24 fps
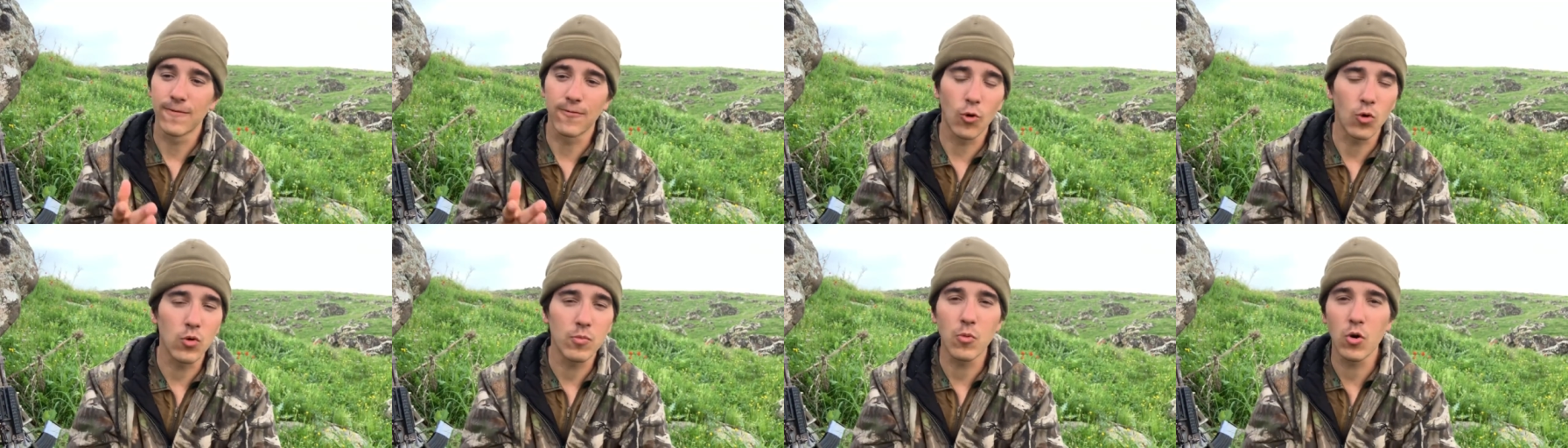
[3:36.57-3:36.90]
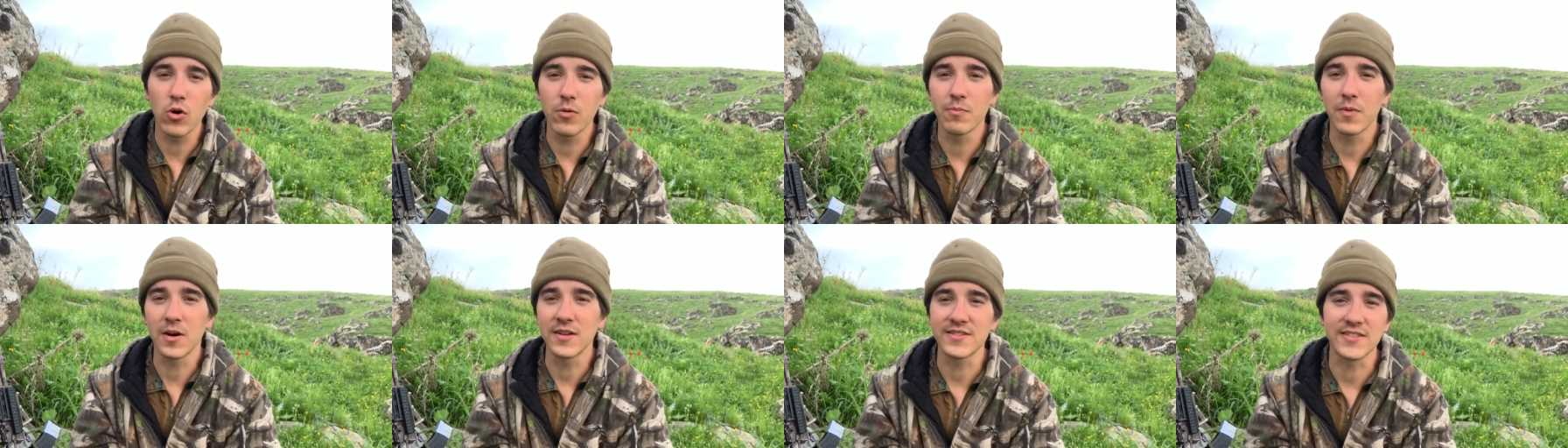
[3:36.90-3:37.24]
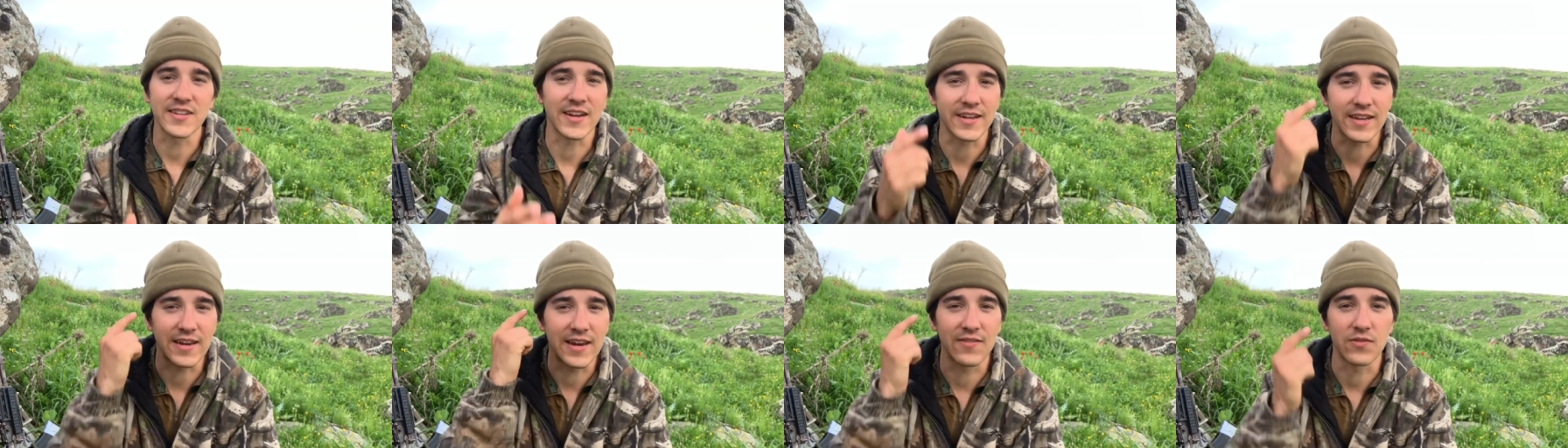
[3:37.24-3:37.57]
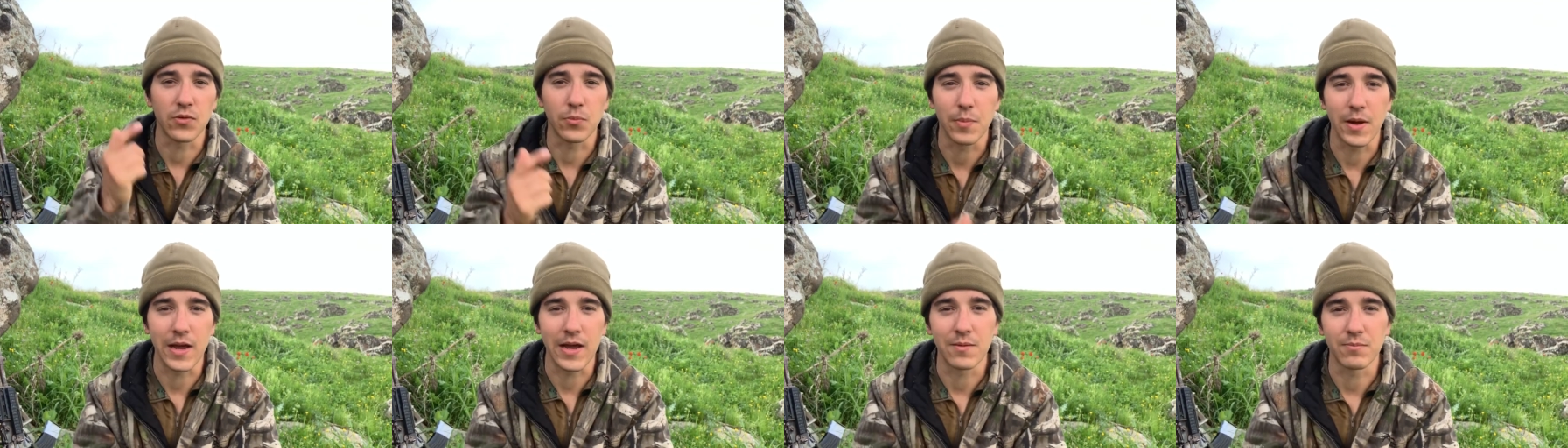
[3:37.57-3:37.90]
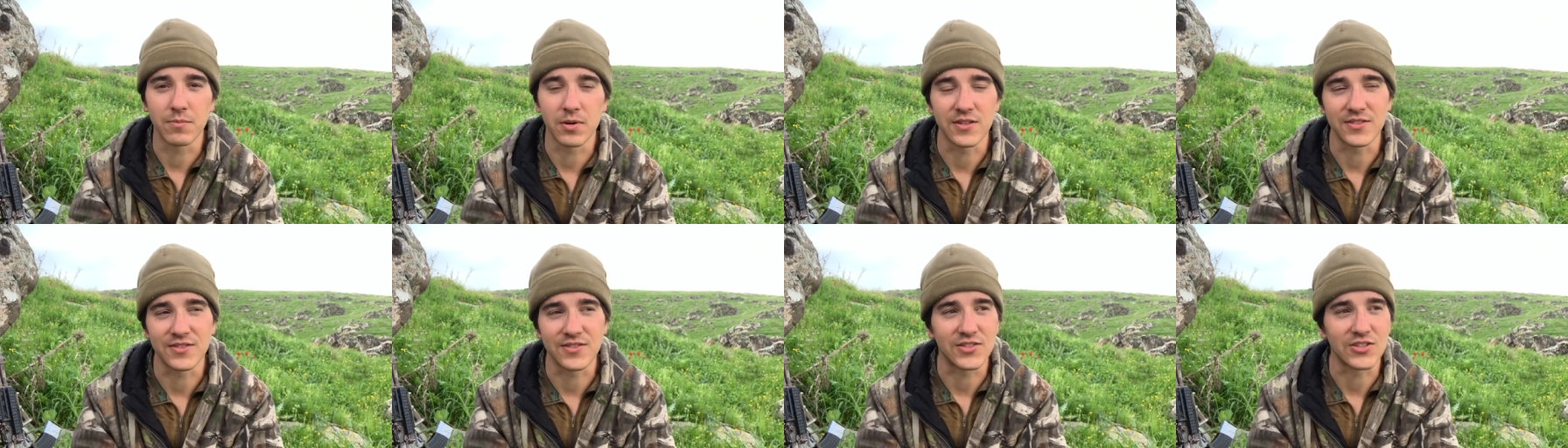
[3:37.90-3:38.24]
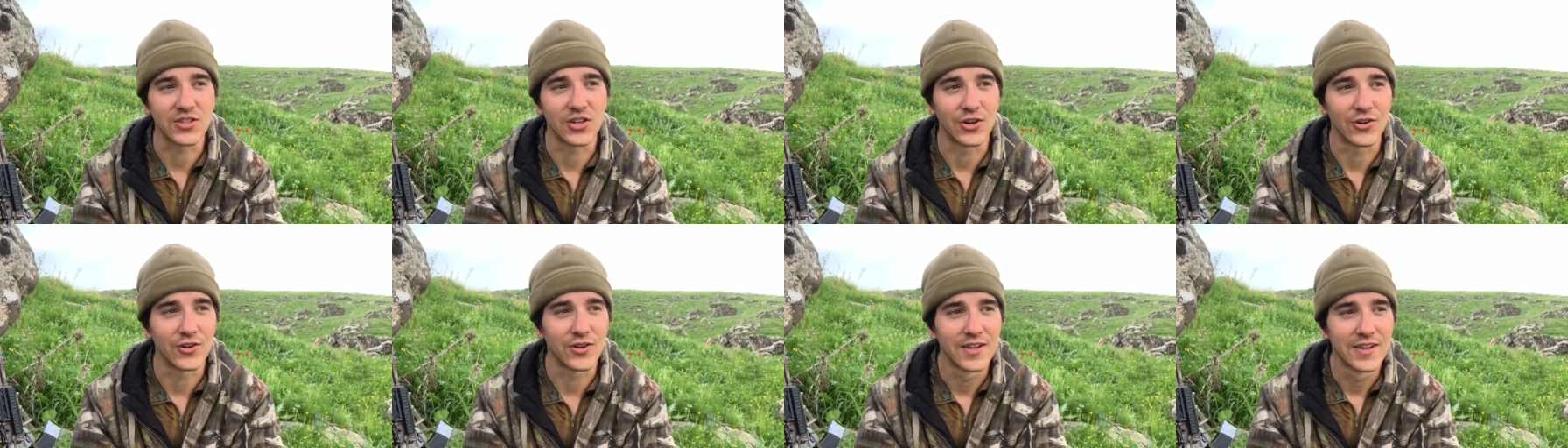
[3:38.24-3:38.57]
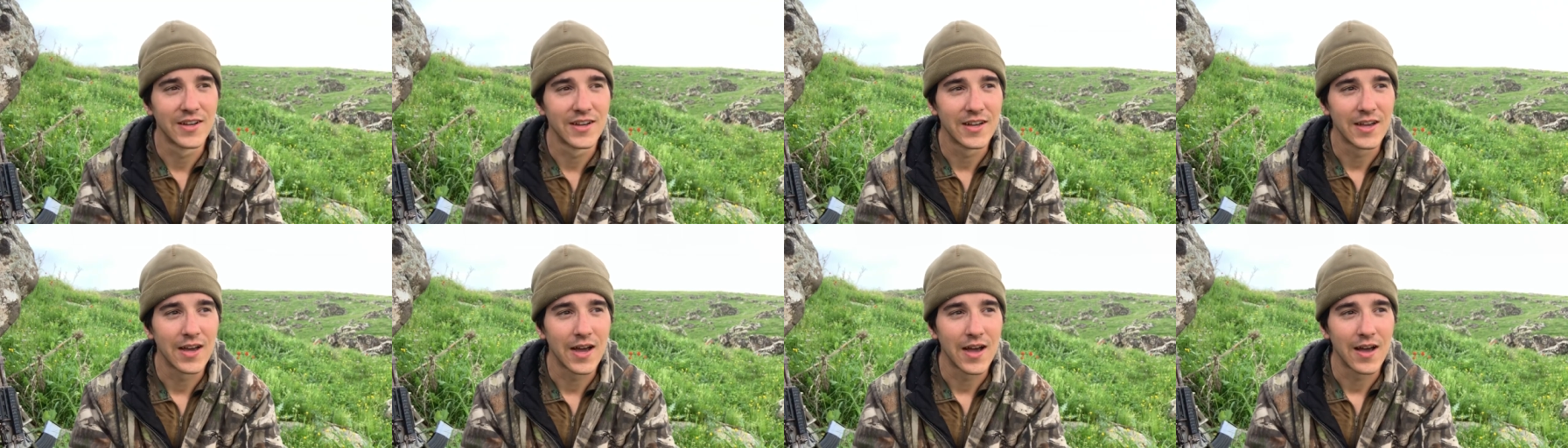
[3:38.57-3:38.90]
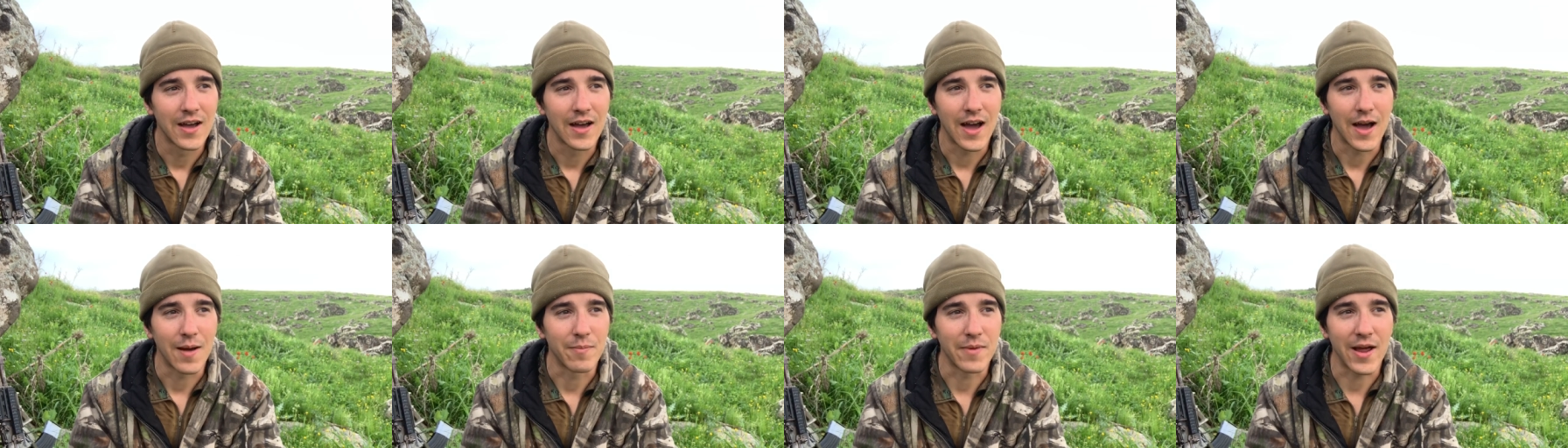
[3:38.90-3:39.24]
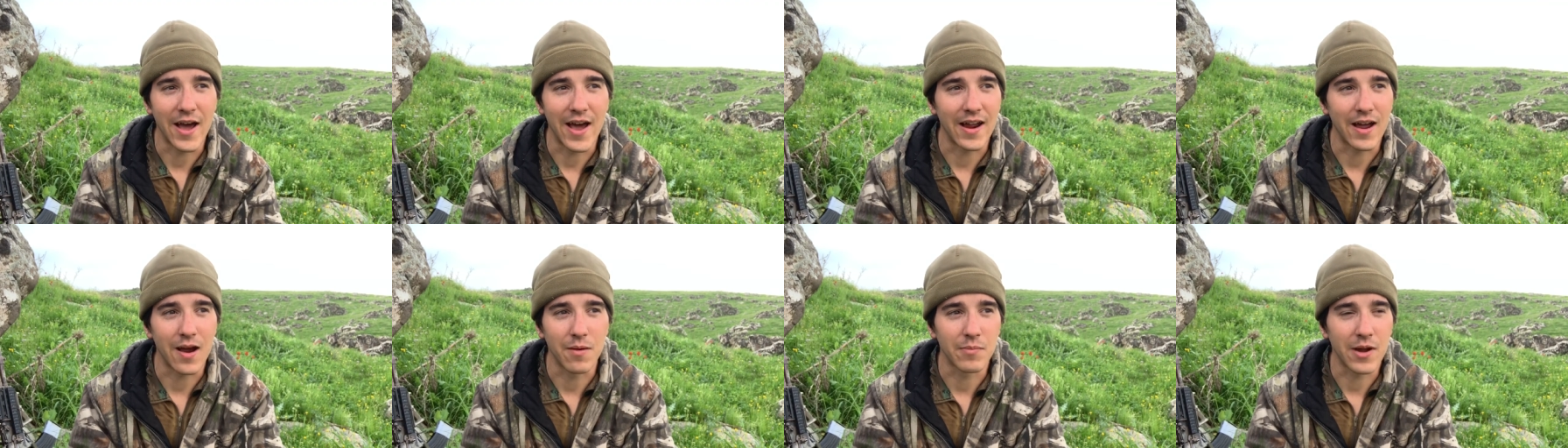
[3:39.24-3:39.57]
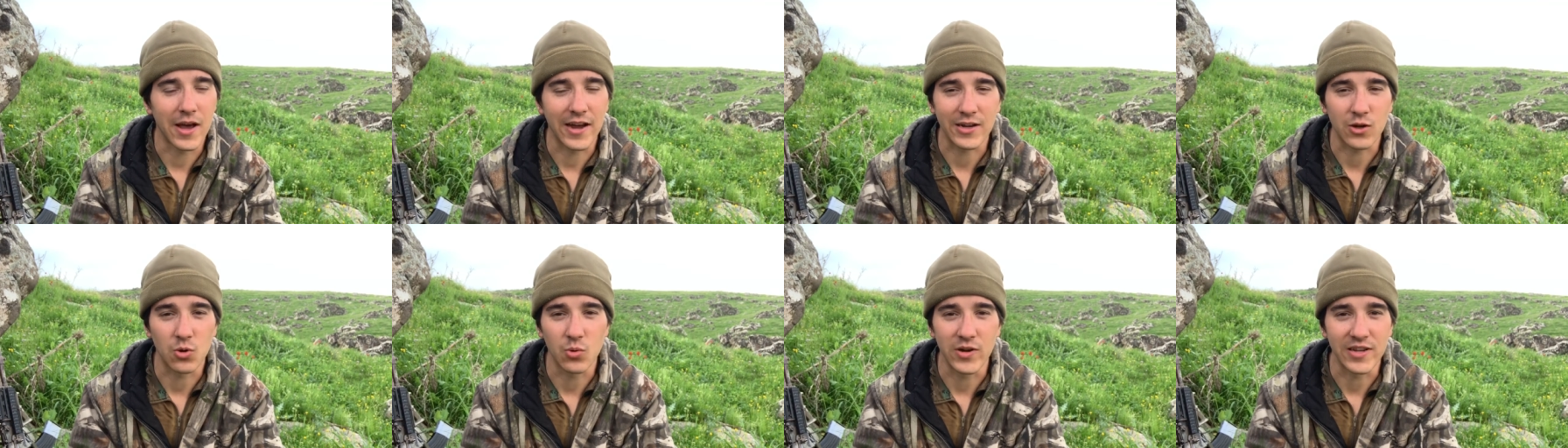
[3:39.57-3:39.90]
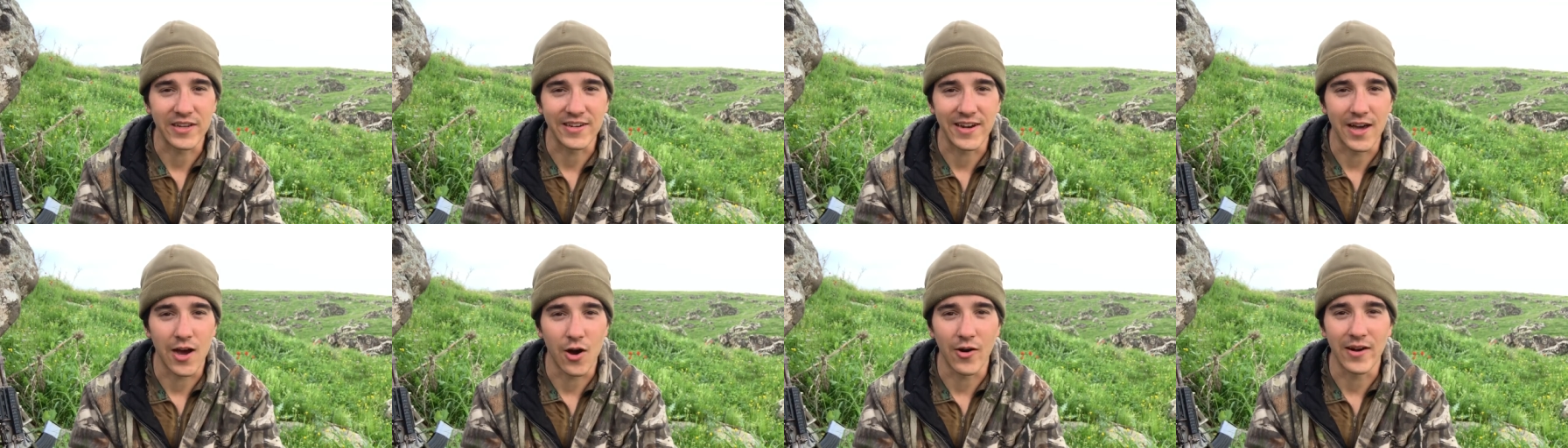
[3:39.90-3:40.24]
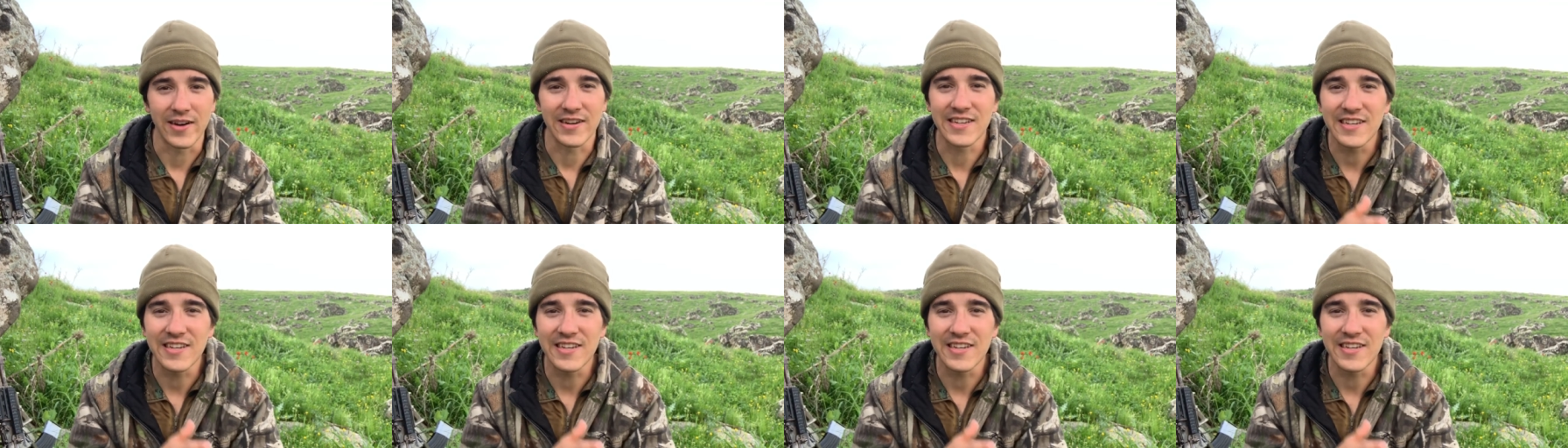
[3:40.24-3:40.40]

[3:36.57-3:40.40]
four more months and I can have a man bun, so I'm not, I'm not quitting now.